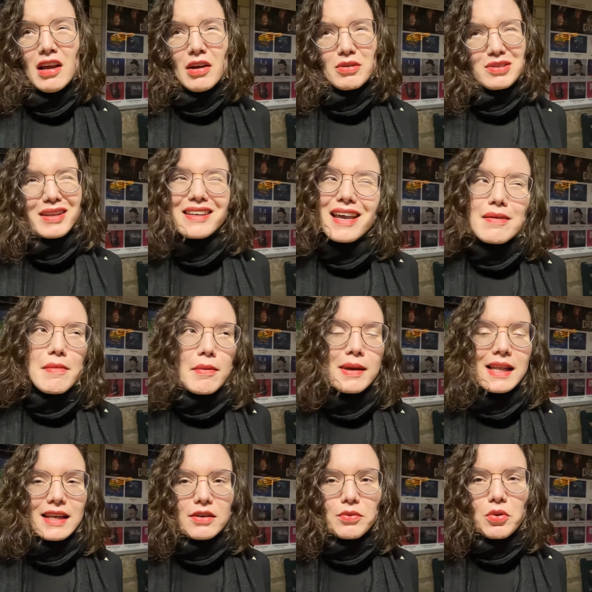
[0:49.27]
I was thinking maybe
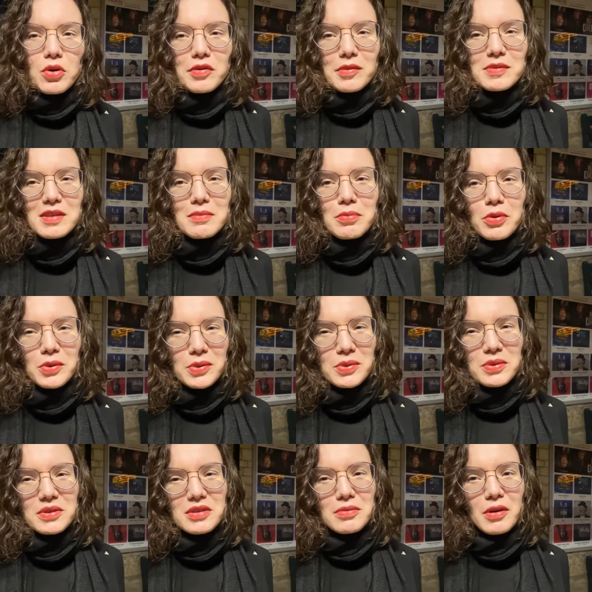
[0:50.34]
like walk from St.
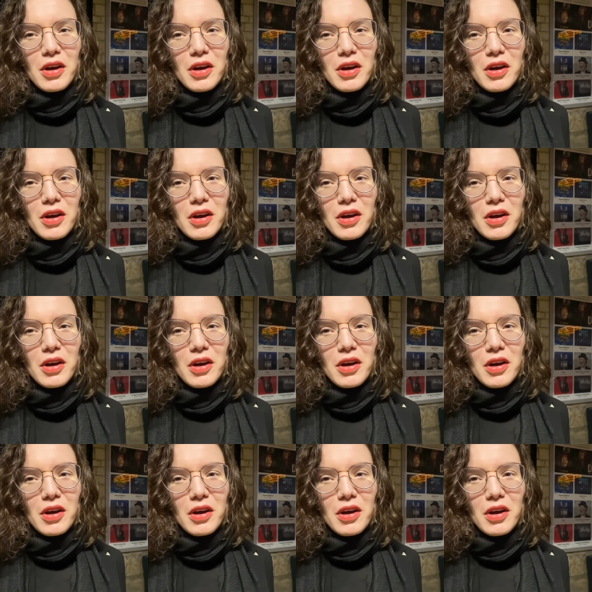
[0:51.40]
Paul's